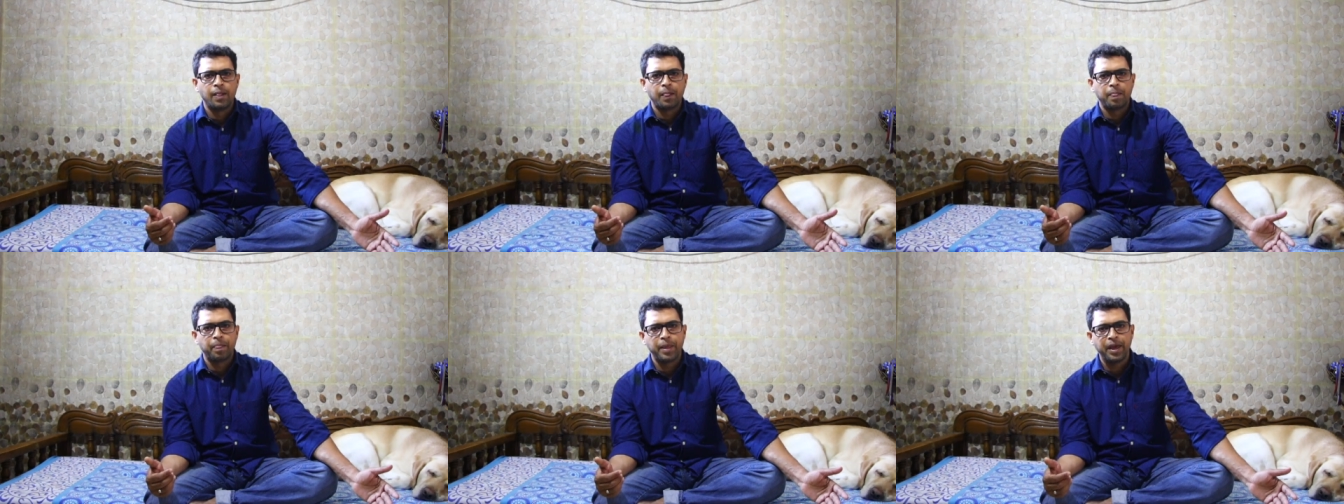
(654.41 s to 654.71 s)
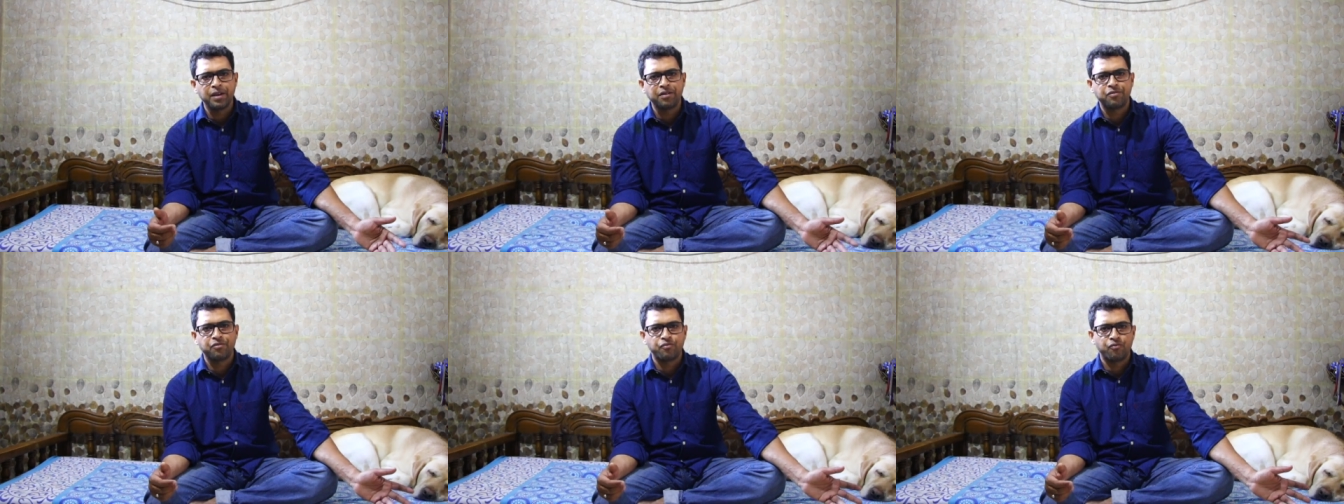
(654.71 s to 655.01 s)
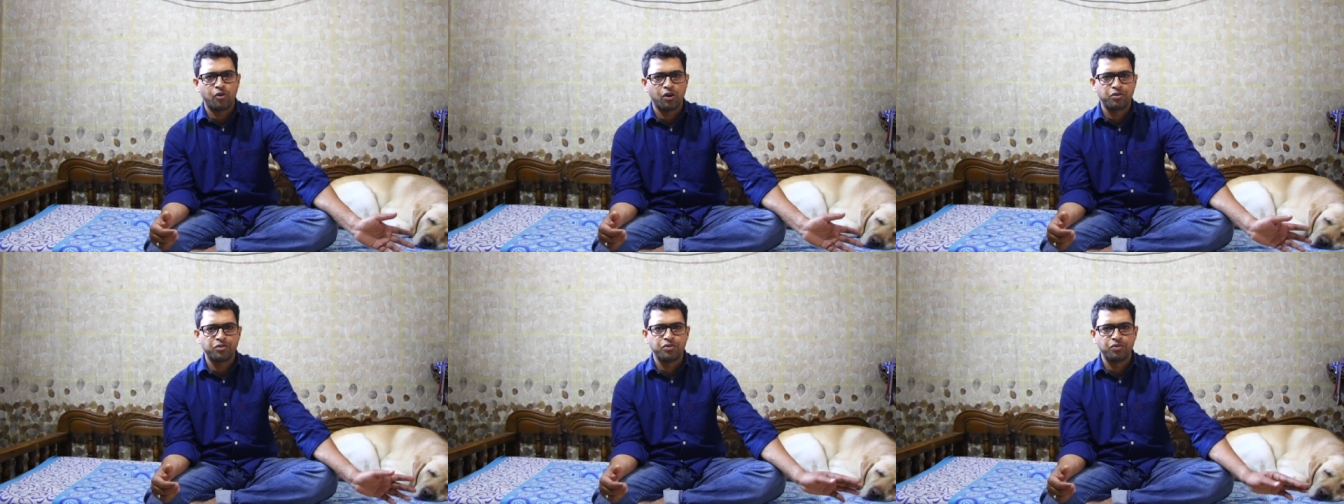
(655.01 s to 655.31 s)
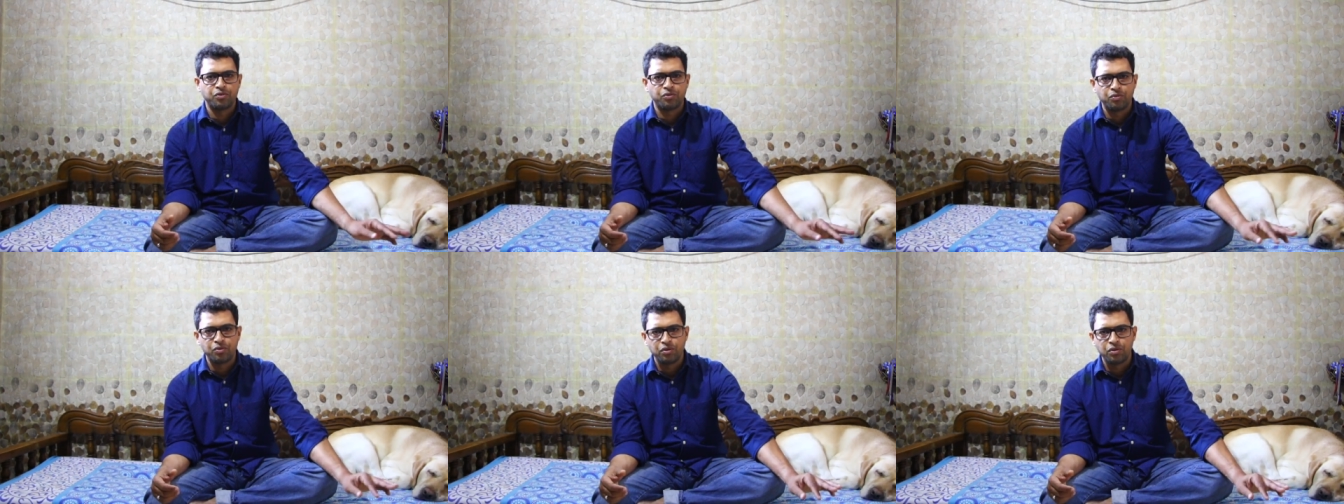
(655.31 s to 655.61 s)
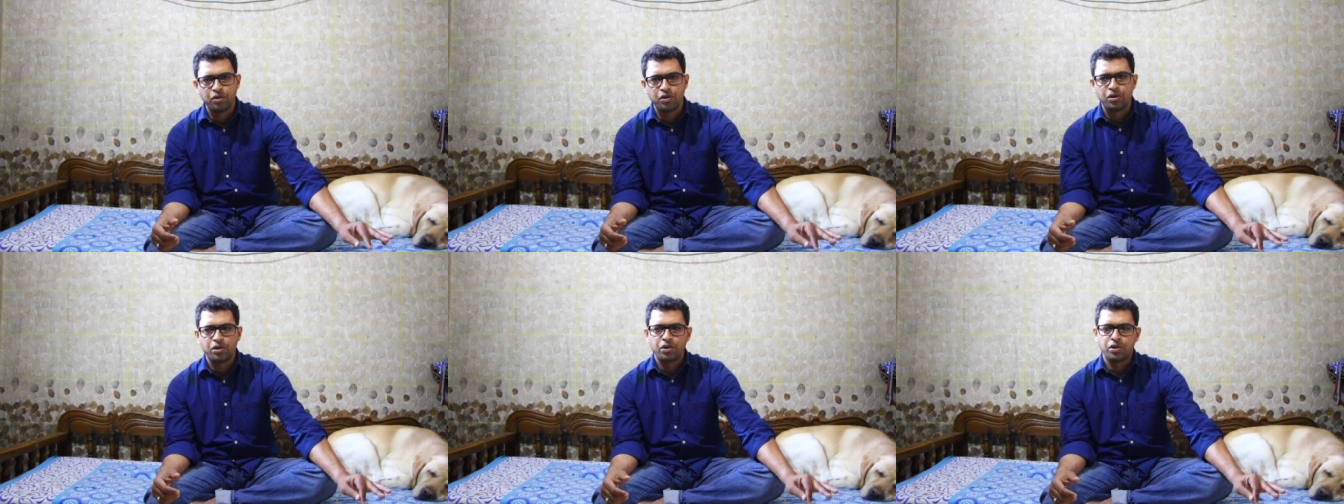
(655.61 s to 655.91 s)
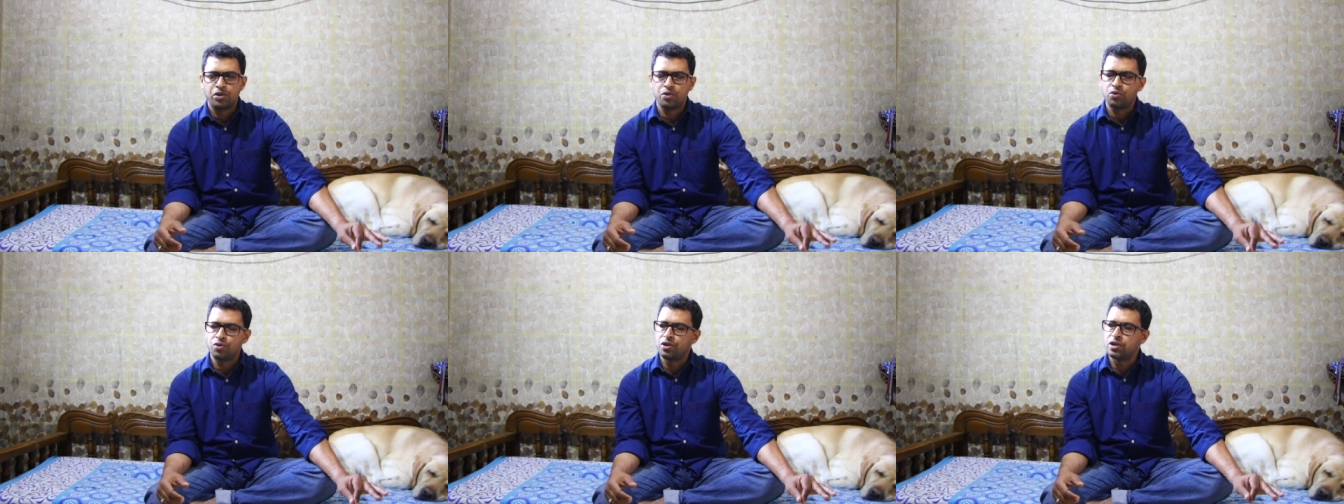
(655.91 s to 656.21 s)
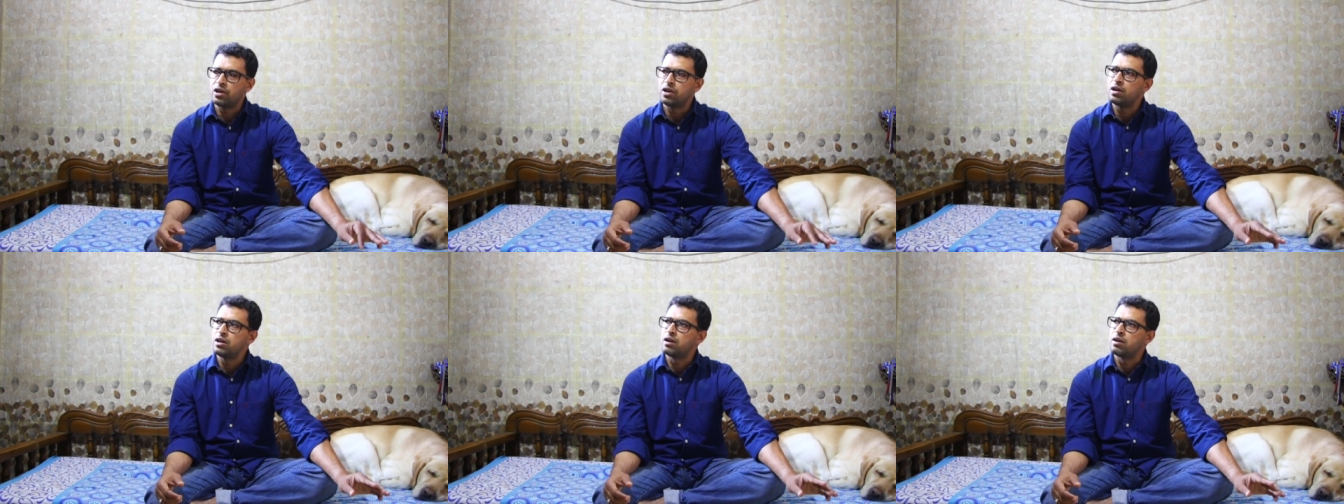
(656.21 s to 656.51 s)
Next, what you do, you
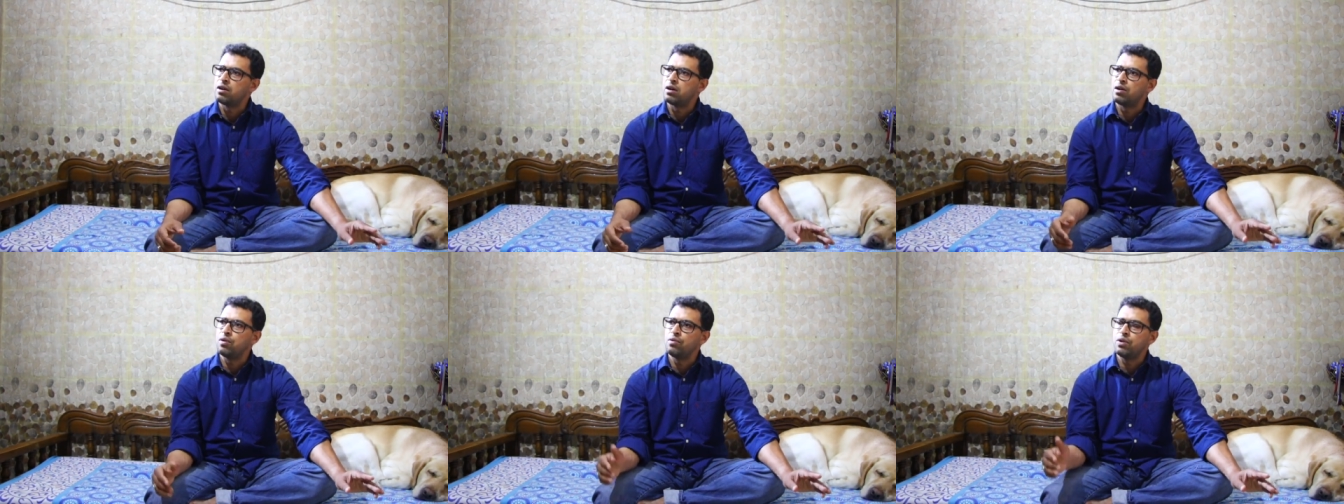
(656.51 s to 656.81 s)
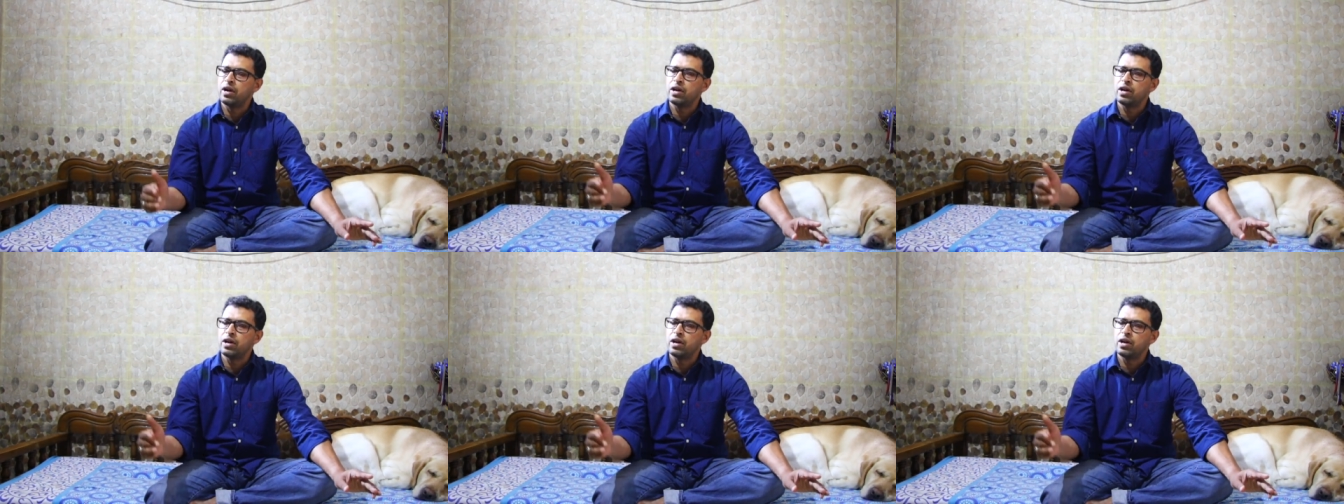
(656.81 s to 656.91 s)
turn around